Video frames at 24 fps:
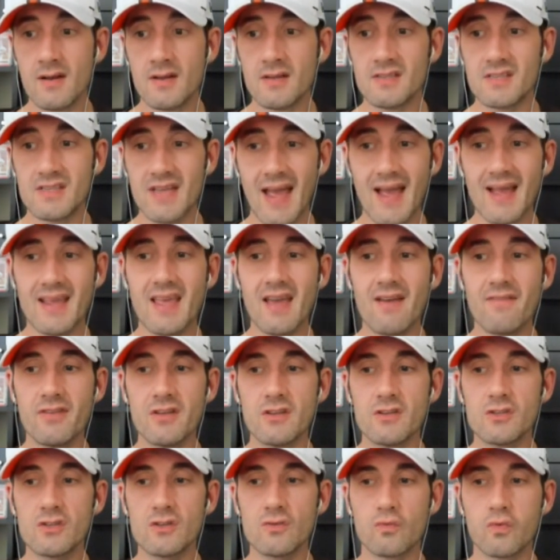Zach
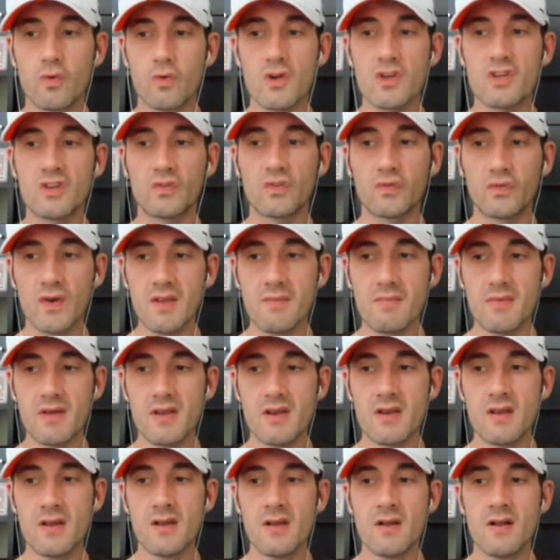Evans, Royce
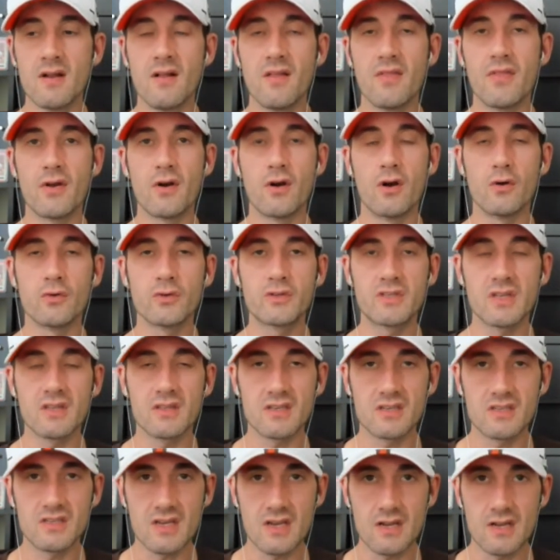Freeman, they're hosting
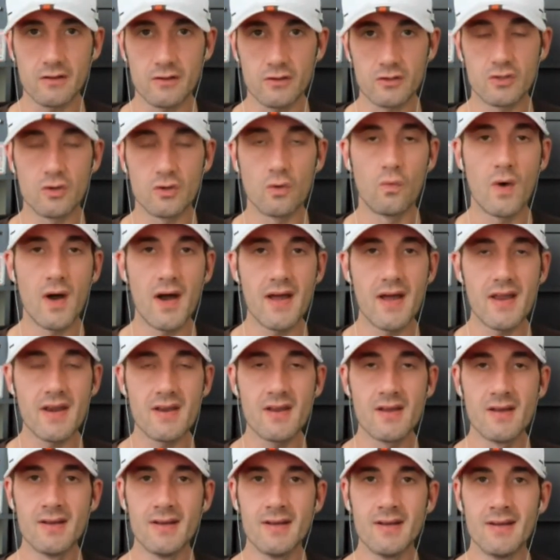the Steelers. So
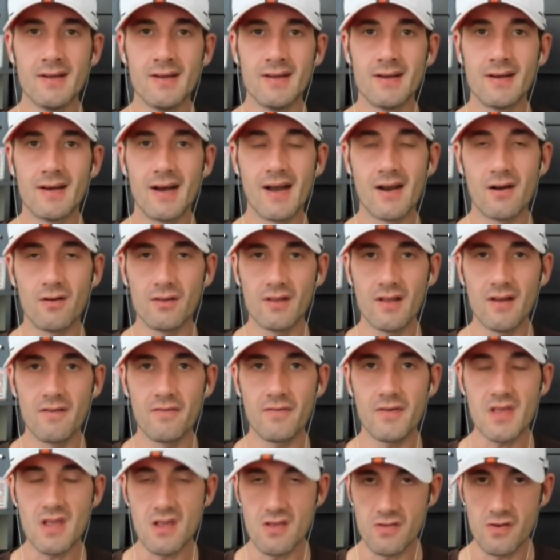one, I don't
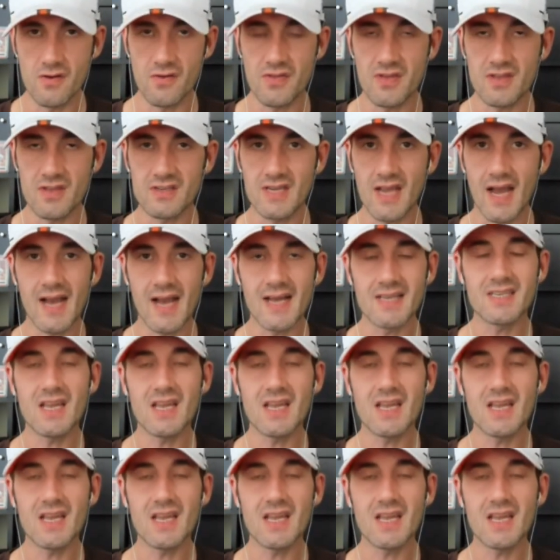love either of these guys.